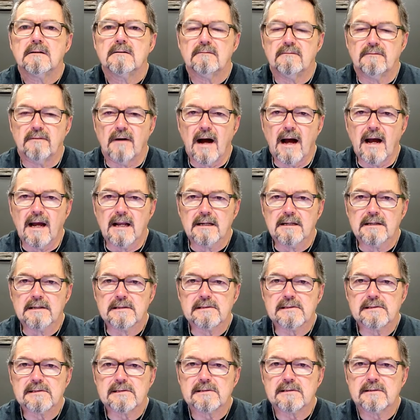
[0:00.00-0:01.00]

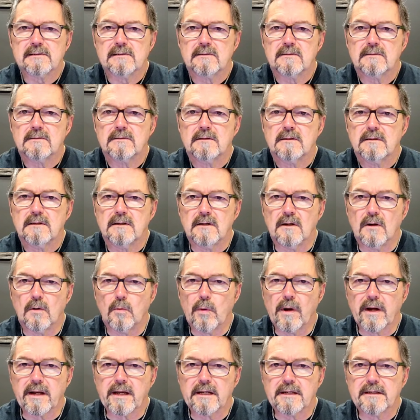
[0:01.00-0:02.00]
Violence, you know,
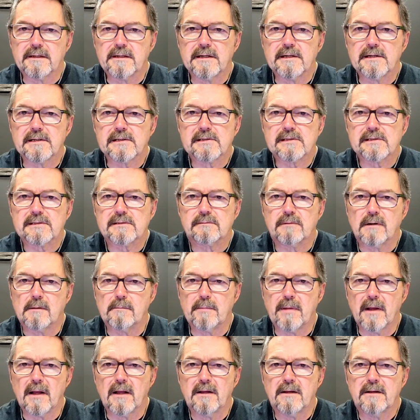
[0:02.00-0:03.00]
wickedness,
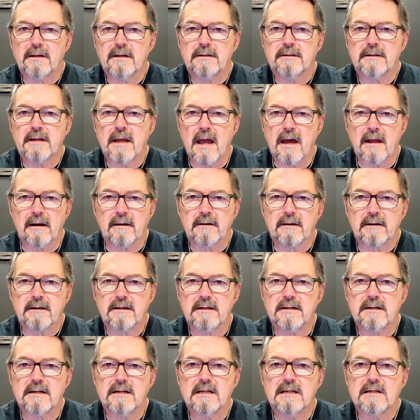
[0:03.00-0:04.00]
rebellion,
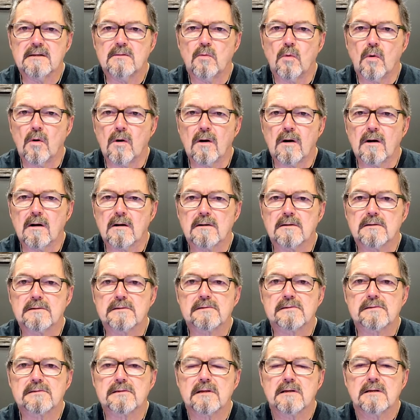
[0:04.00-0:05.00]
anarchy,
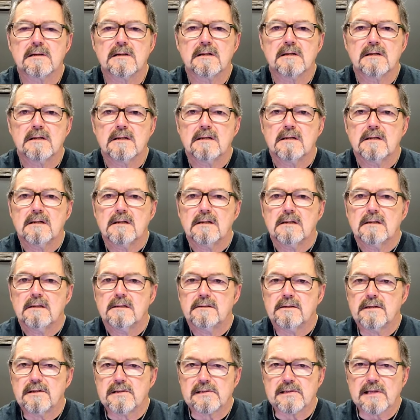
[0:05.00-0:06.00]
wars,
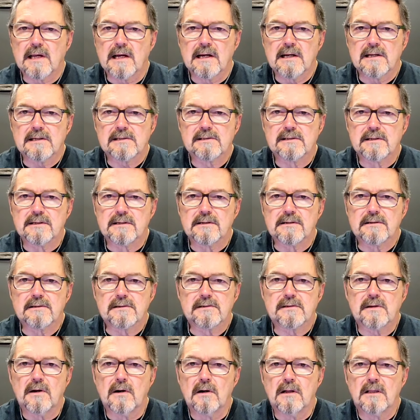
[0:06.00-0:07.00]

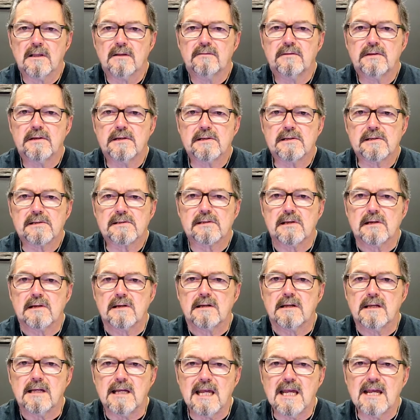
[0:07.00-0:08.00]
disasters, all of these
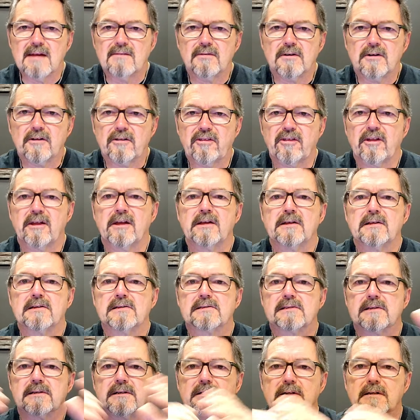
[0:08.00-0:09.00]
evil
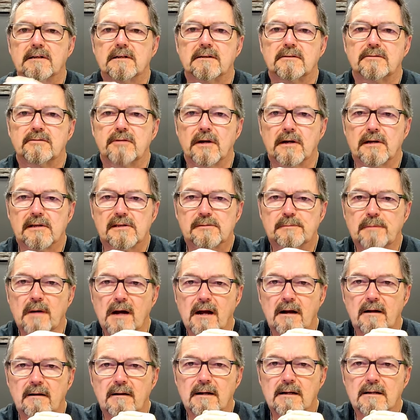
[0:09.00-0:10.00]
things that are
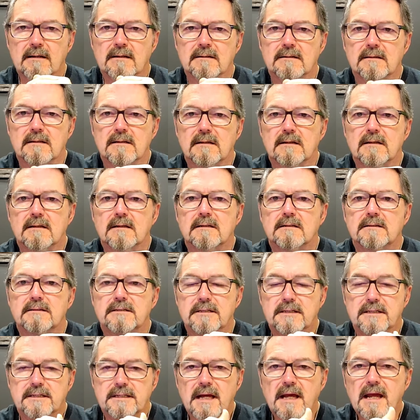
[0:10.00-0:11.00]
transpiring
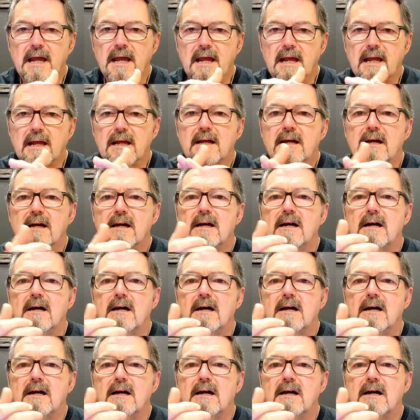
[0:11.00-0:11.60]
today